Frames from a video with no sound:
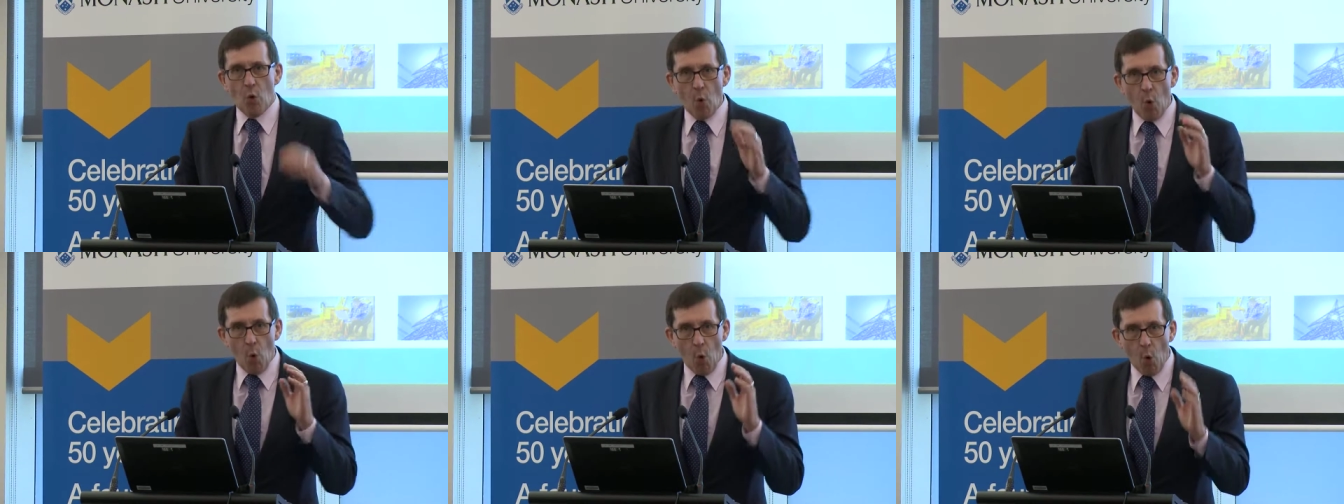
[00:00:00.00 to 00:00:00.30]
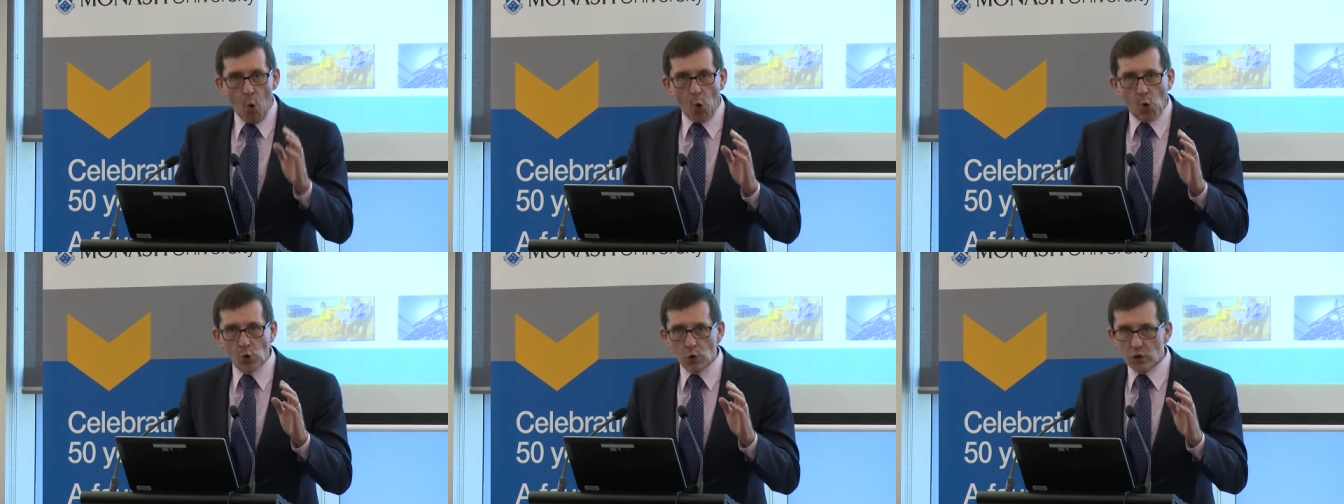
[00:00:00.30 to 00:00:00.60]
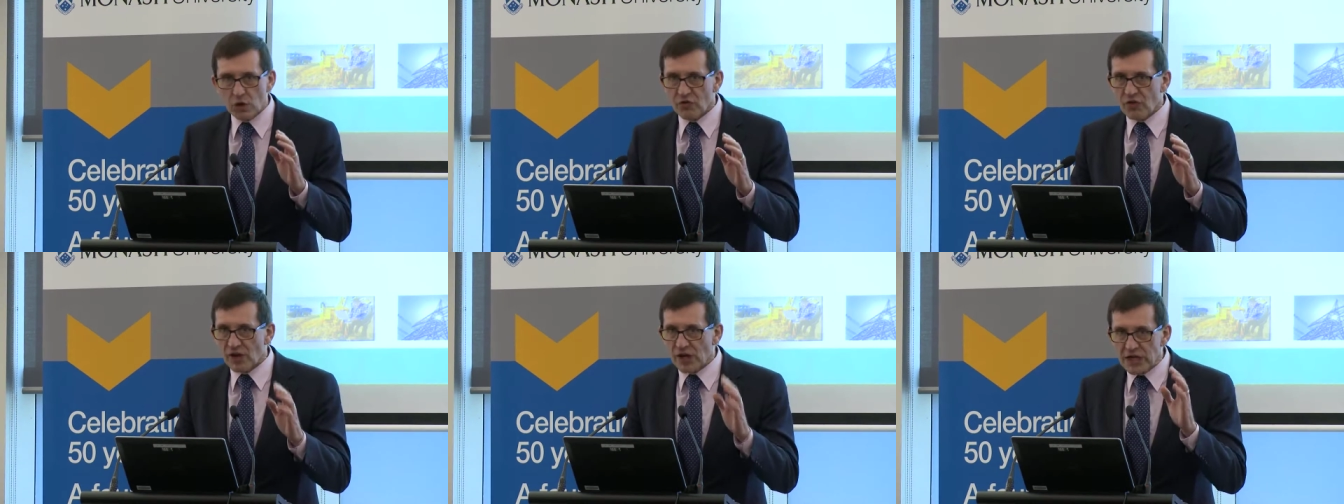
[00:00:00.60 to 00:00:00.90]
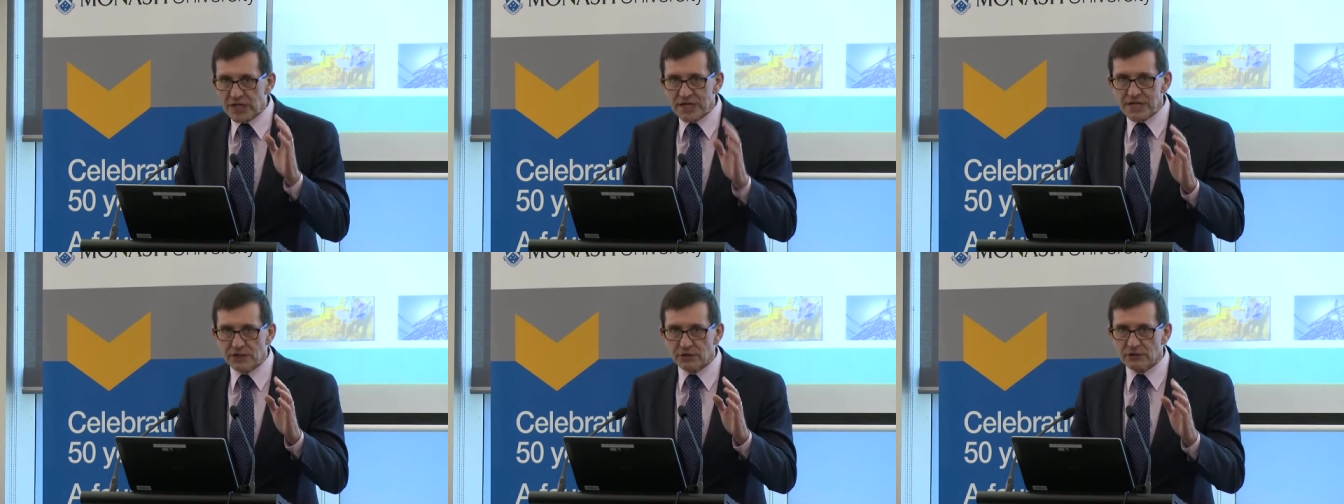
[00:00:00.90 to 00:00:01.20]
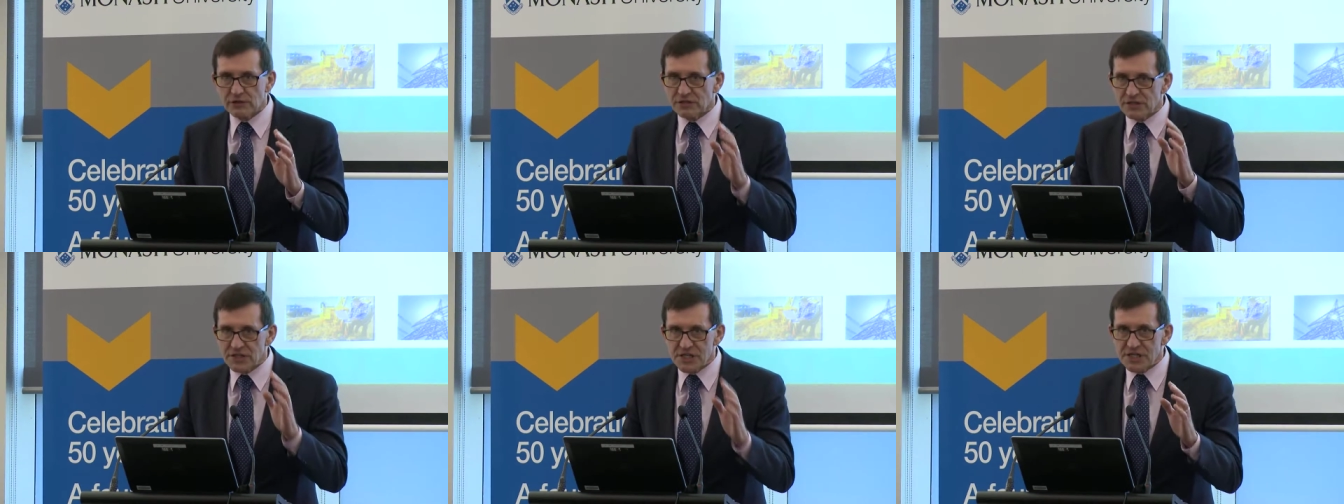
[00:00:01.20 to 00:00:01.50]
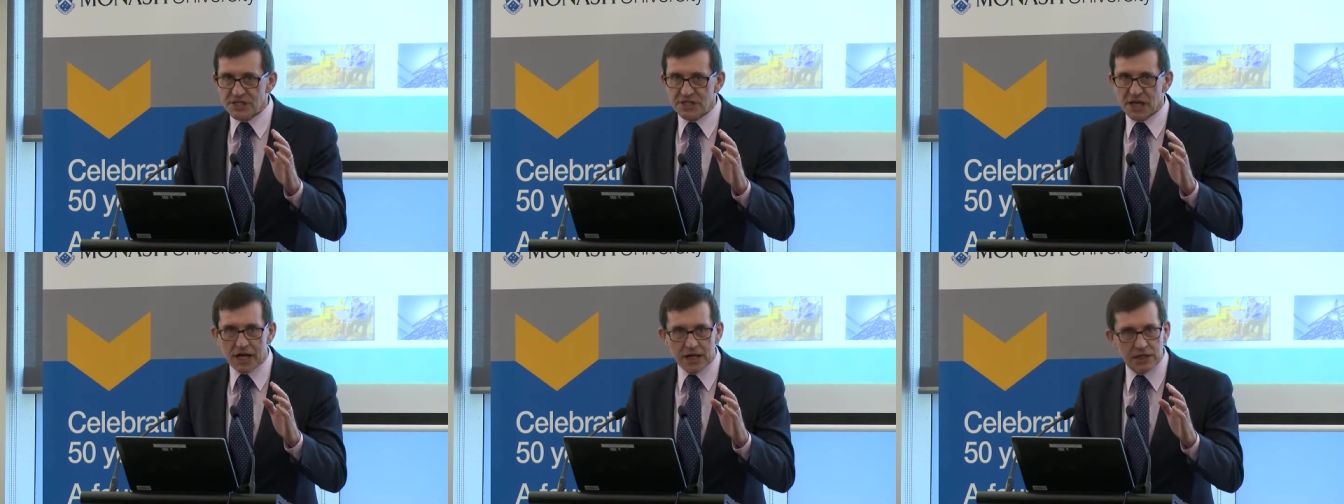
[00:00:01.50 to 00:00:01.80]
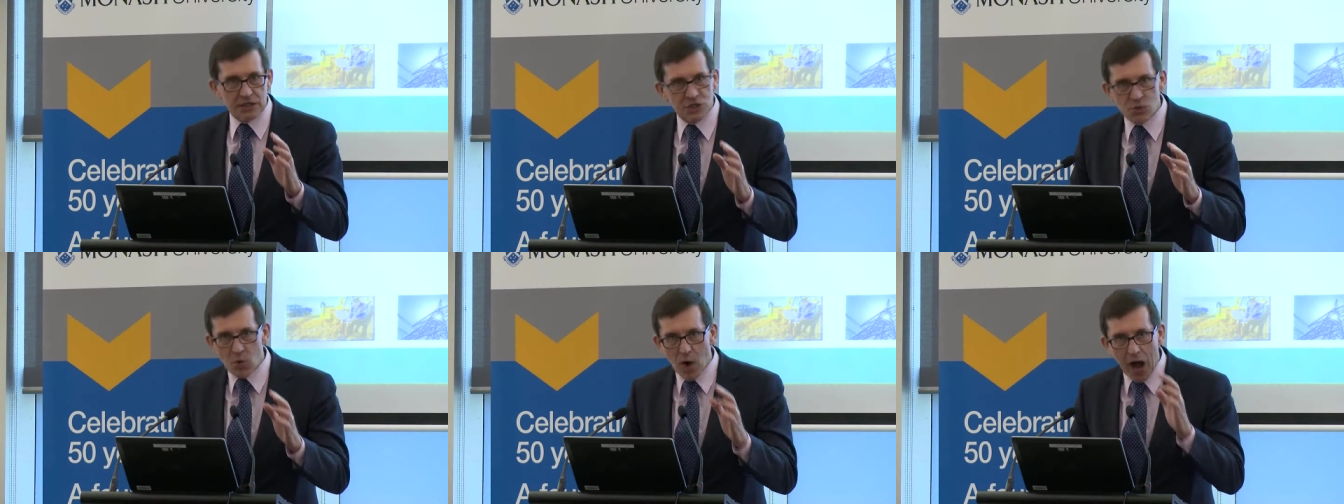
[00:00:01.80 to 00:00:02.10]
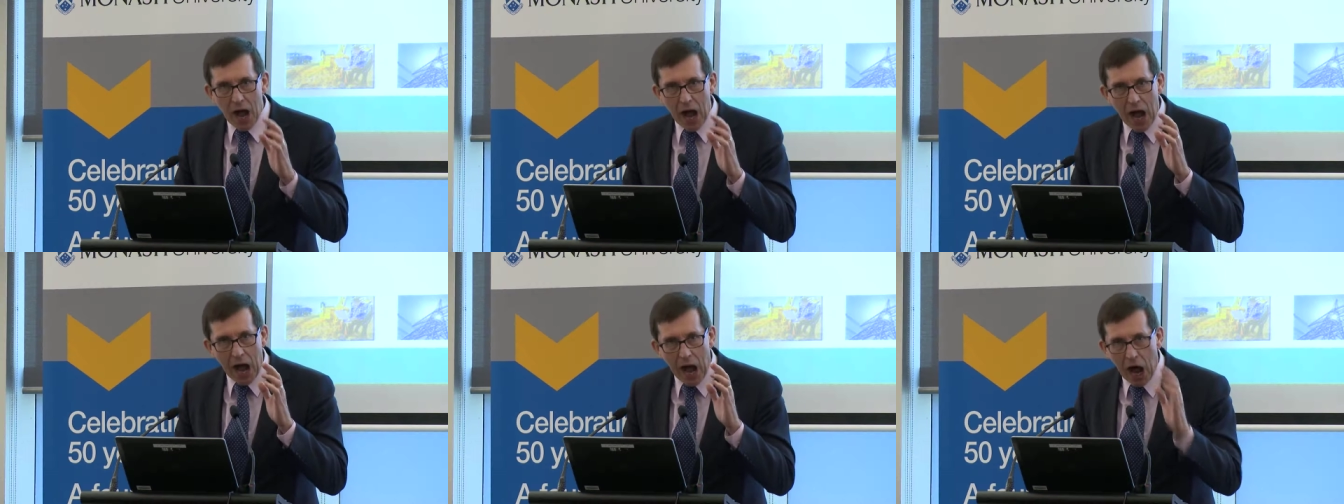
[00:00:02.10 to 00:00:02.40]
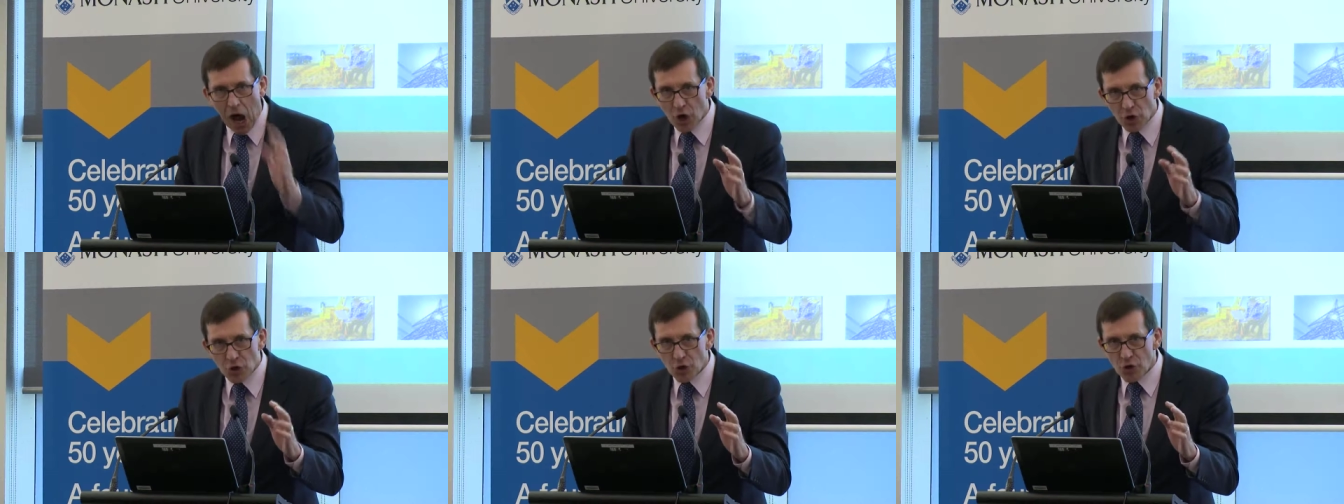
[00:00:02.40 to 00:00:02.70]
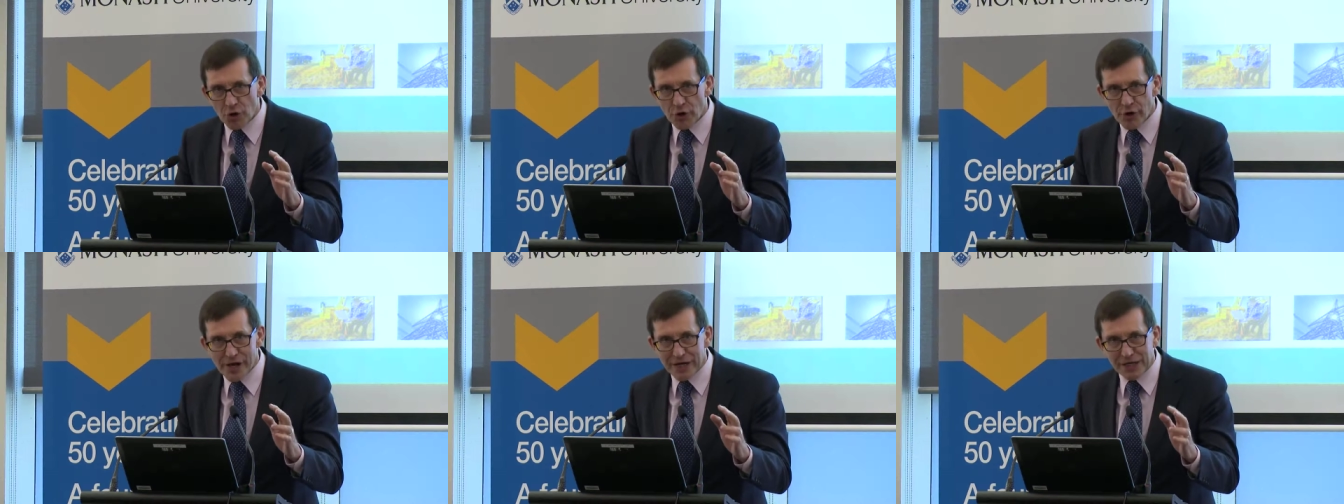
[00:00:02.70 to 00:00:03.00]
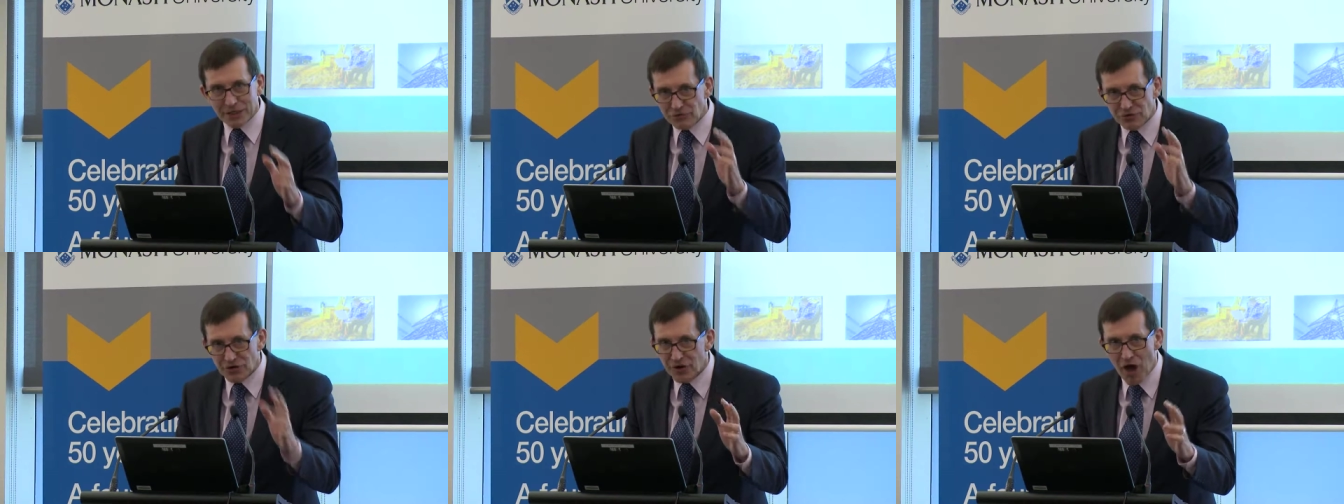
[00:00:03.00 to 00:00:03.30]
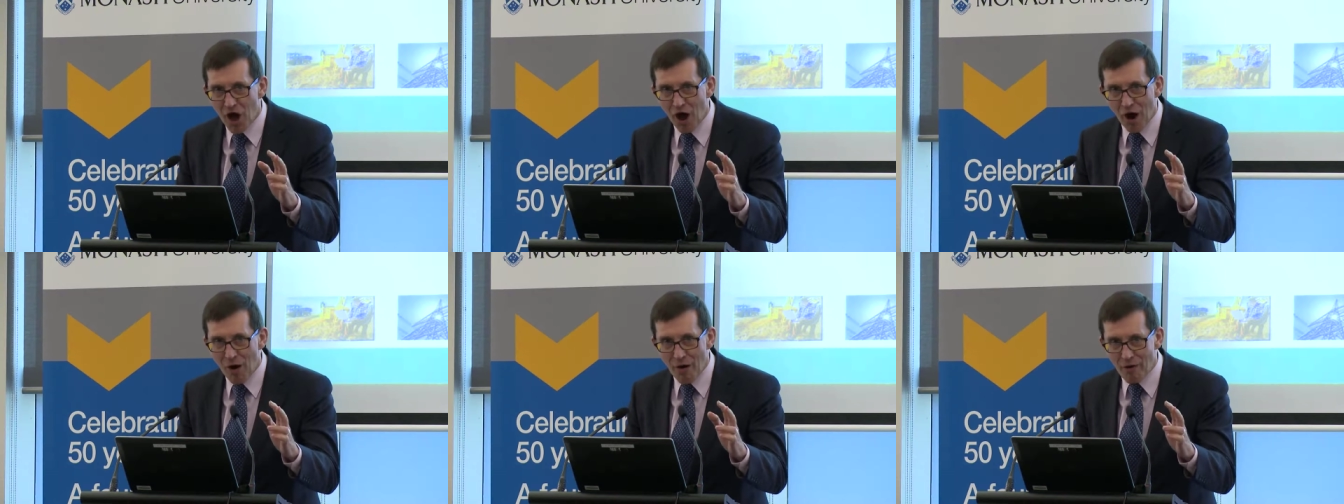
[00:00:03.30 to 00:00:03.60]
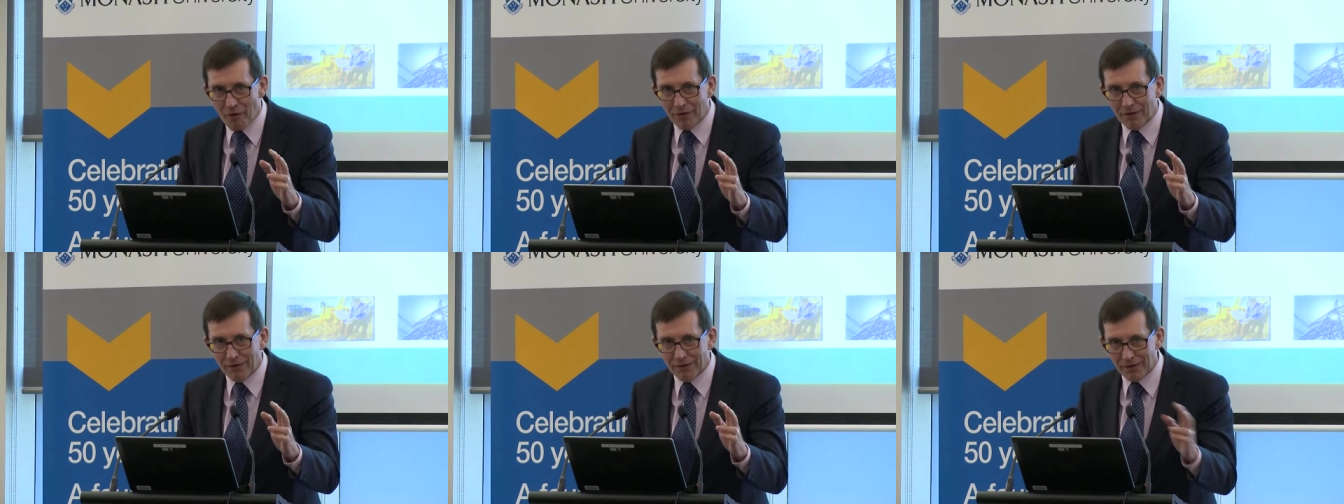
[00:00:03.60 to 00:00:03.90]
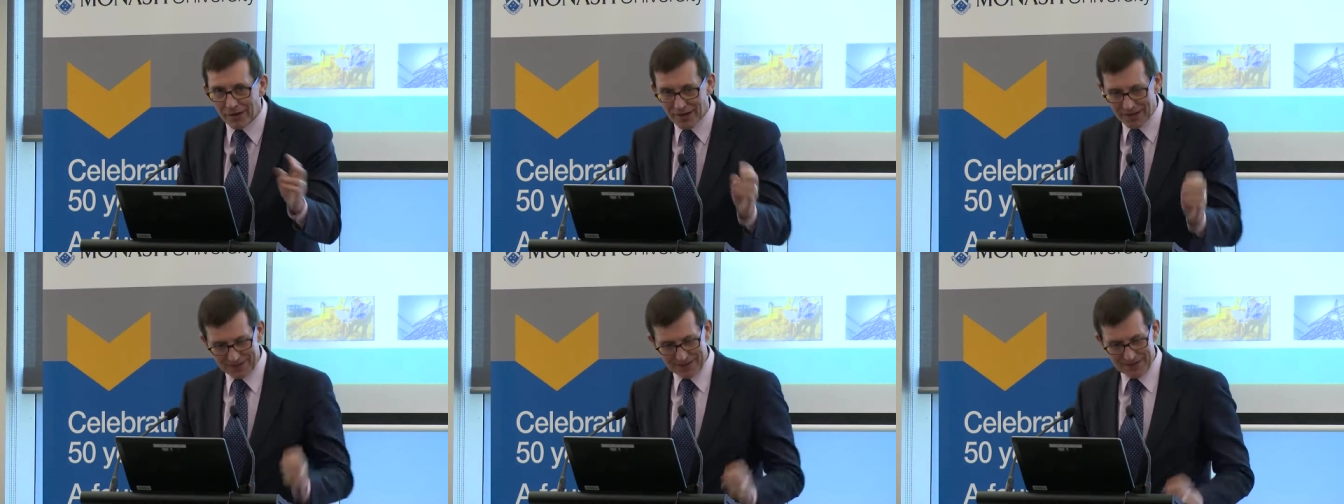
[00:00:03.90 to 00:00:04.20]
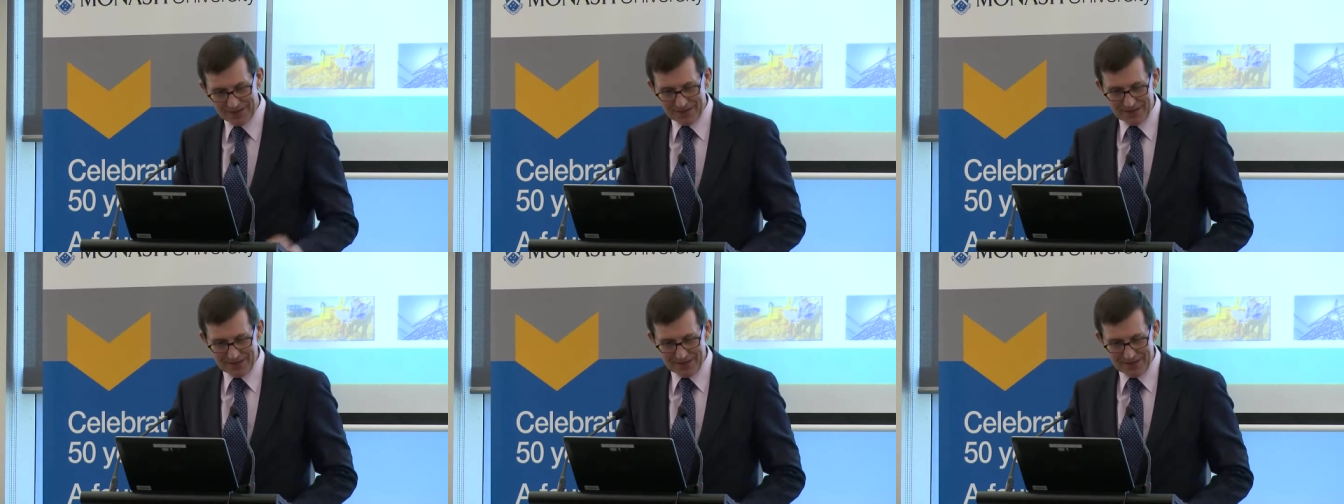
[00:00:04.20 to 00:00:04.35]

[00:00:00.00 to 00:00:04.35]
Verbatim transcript: all the legal detail you are hungering to know, right?